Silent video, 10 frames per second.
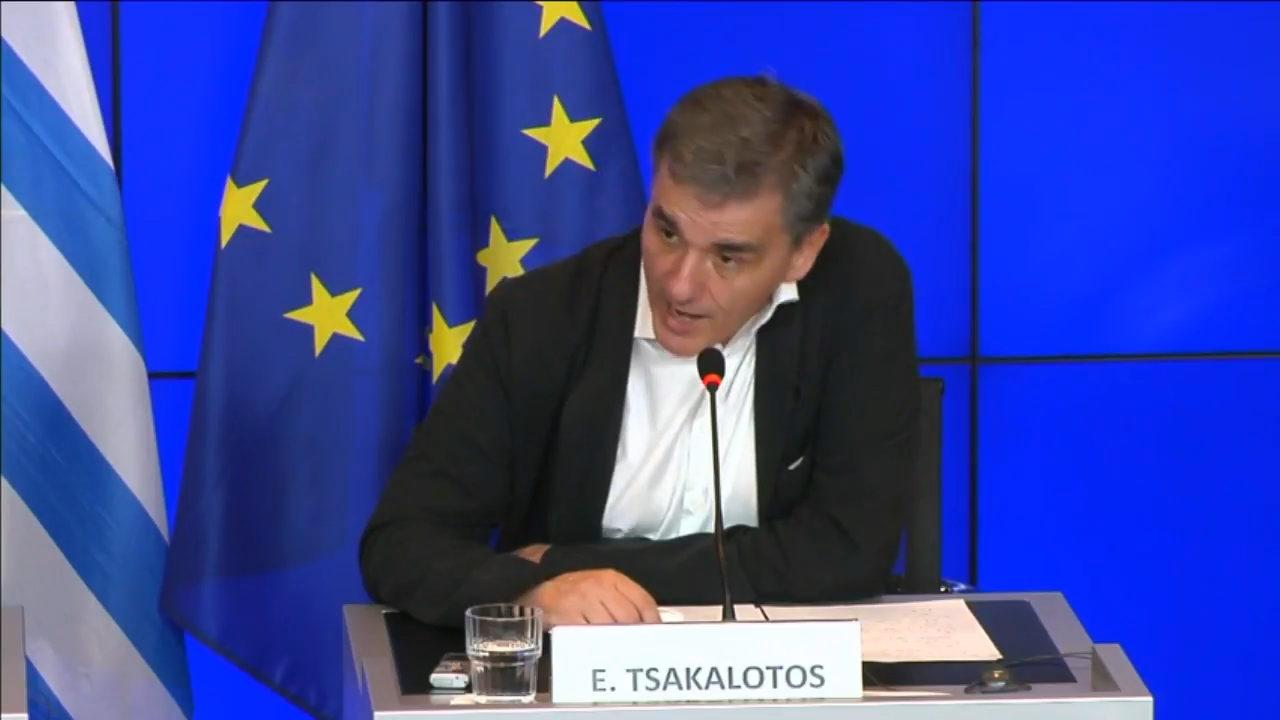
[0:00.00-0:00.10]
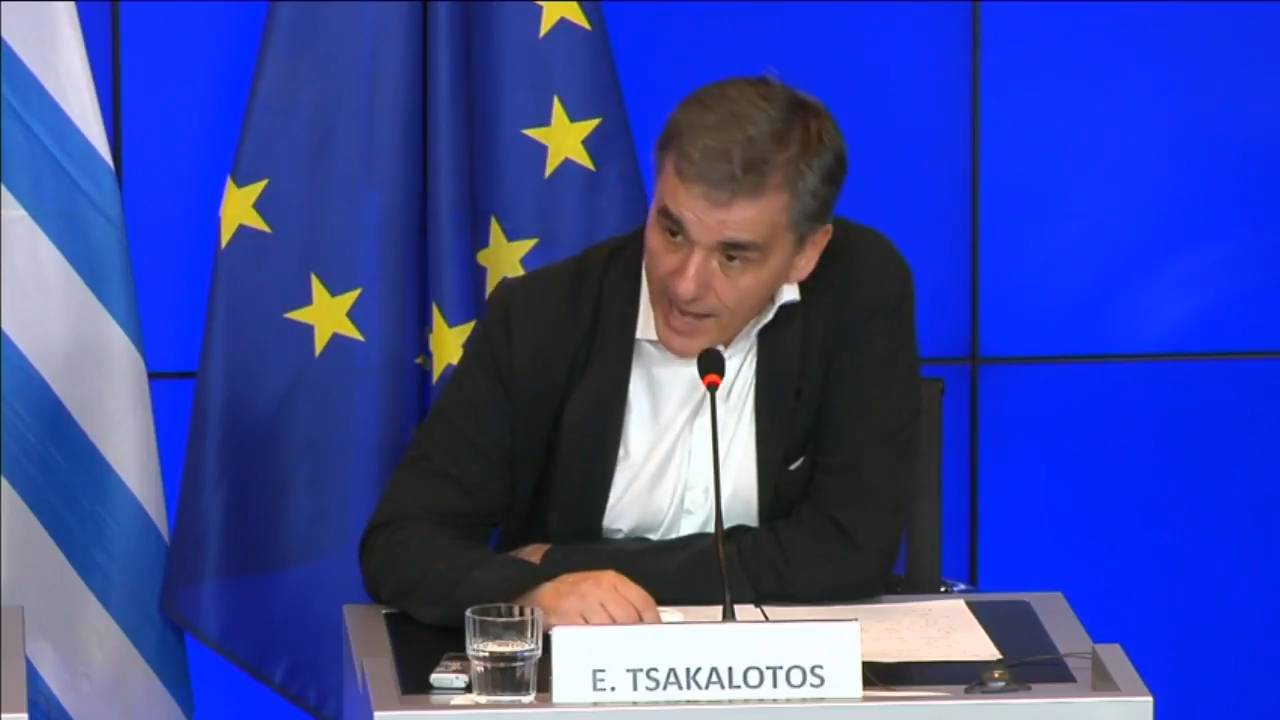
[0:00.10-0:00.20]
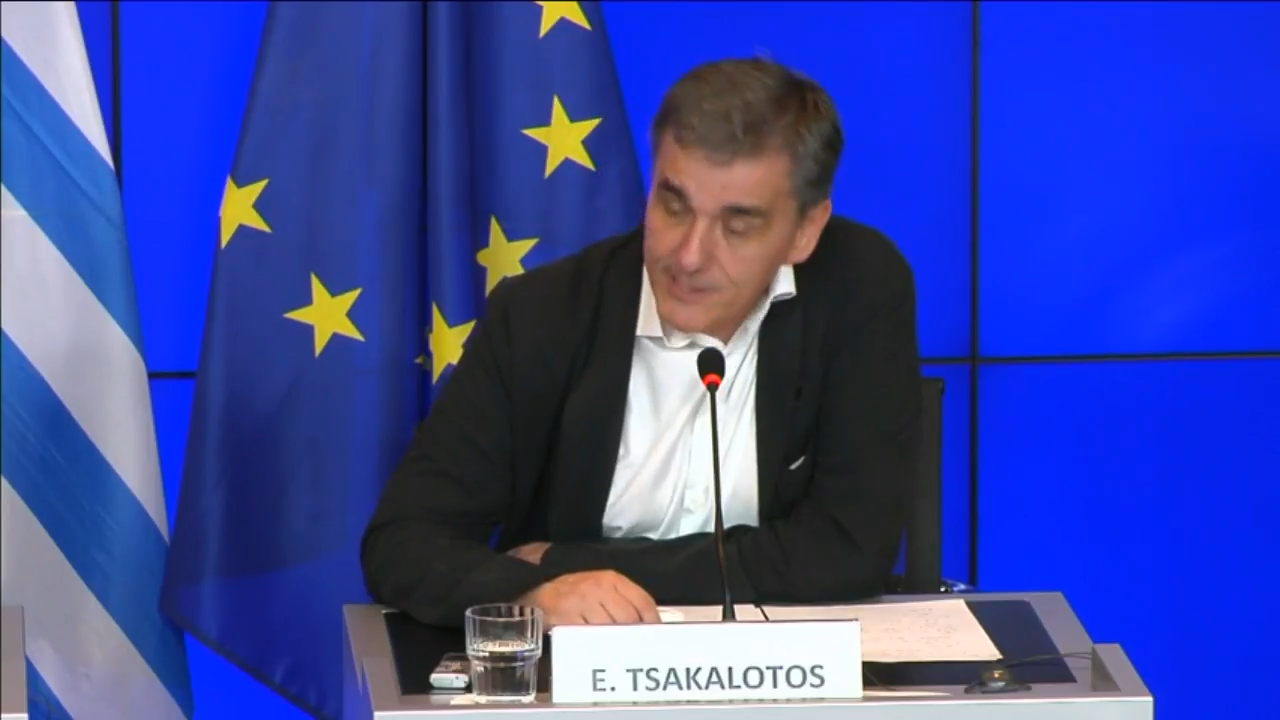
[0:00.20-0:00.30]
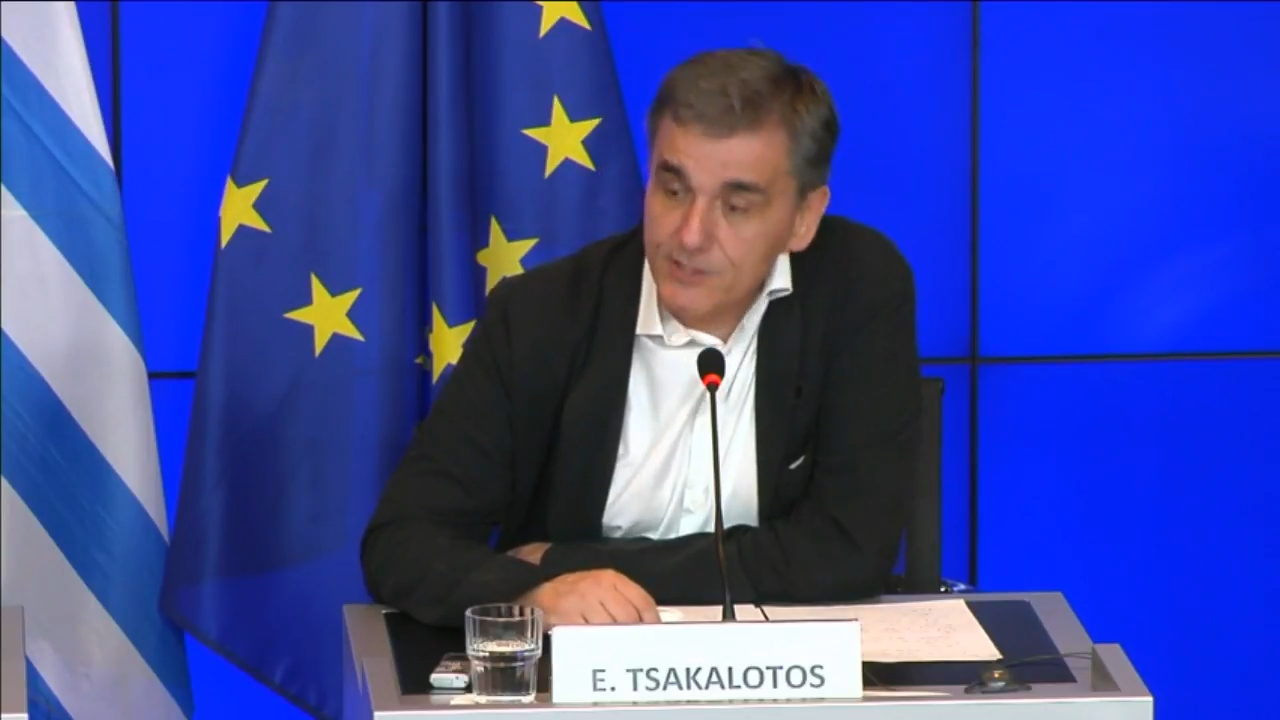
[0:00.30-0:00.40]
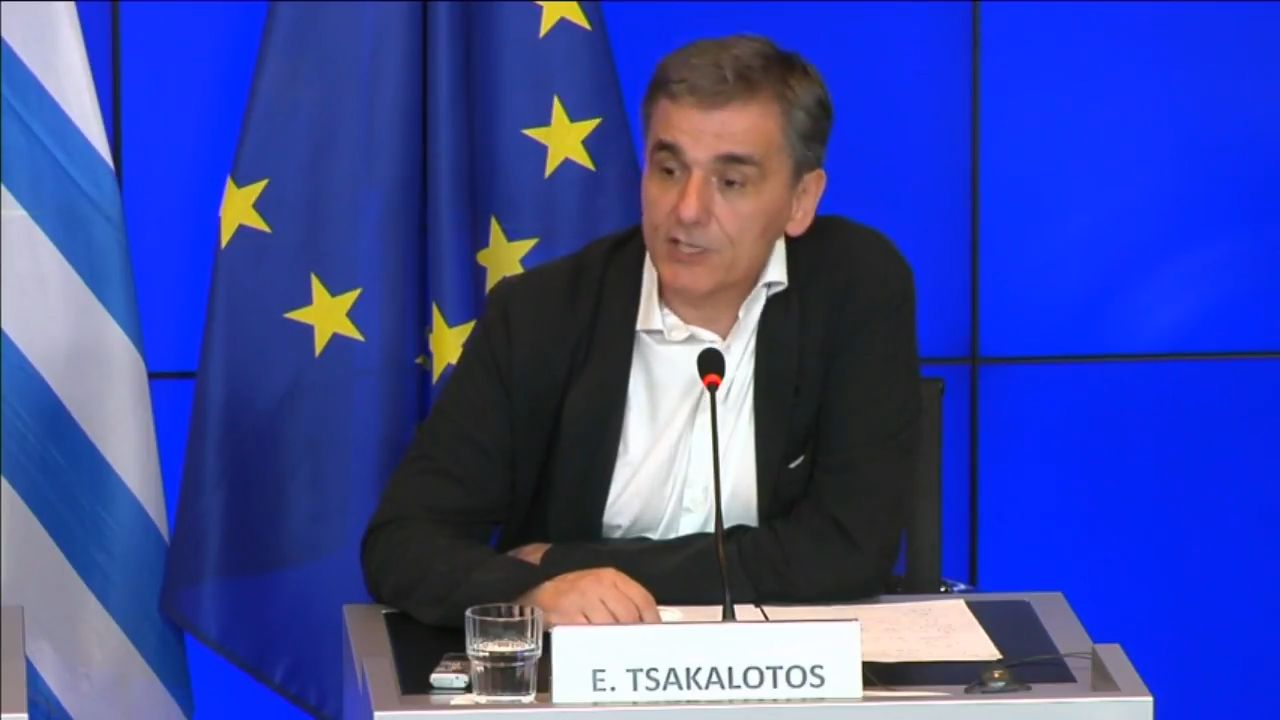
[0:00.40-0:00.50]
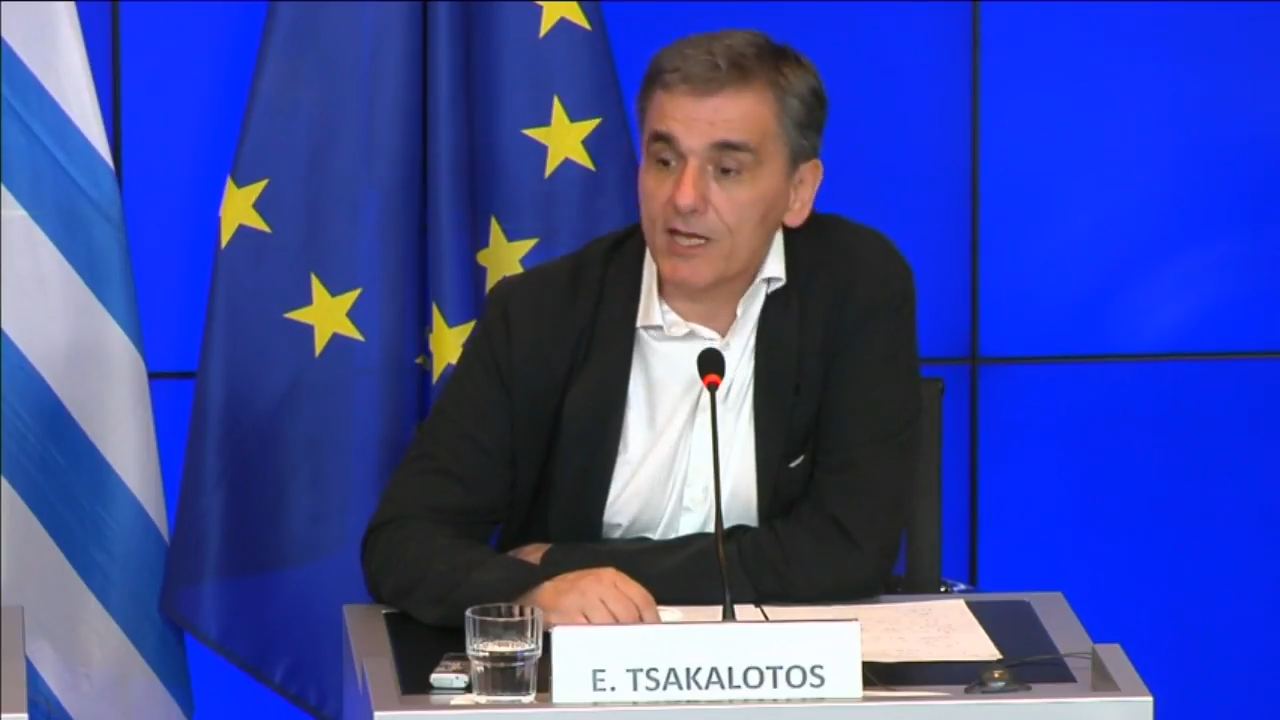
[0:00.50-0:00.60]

heads